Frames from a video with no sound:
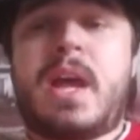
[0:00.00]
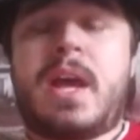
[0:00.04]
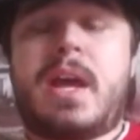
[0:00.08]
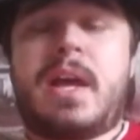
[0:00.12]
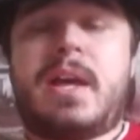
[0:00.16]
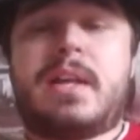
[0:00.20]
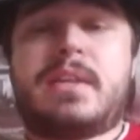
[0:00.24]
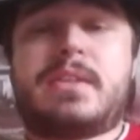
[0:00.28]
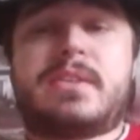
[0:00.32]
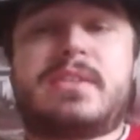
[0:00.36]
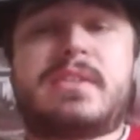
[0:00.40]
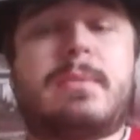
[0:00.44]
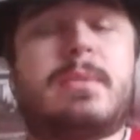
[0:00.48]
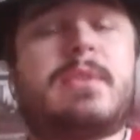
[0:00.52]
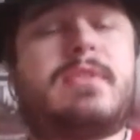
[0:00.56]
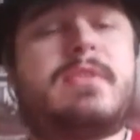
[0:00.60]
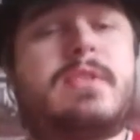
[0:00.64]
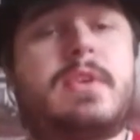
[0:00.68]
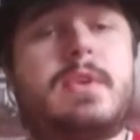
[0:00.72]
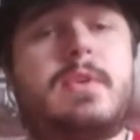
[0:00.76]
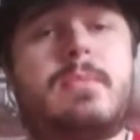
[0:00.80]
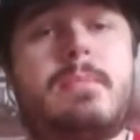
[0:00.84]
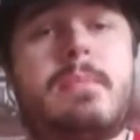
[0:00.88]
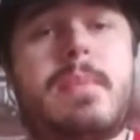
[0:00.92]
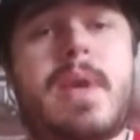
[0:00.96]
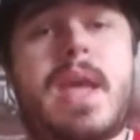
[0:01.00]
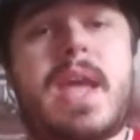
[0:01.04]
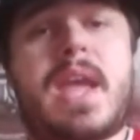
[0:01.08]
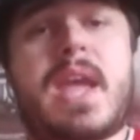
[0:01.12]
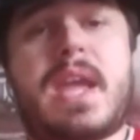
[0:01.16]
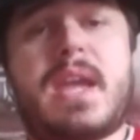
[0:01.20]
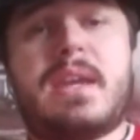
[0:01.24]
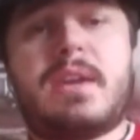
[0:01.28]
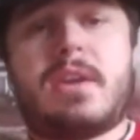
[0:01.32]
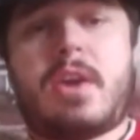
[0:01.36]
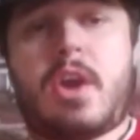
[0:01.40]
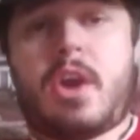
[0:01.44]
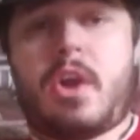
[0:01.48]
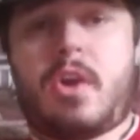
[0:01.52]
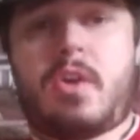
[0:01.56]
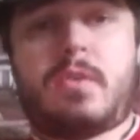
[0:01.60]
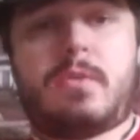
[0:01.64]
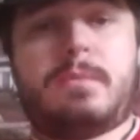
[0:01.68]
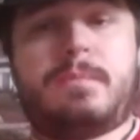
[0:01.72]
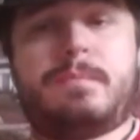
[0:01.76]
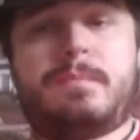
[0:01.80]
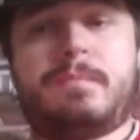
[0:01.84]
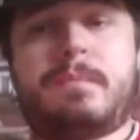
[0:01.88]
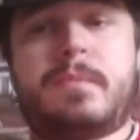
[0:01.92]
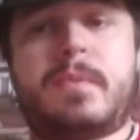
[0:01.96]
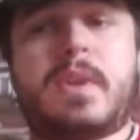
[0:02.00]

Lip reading: As some of you may know,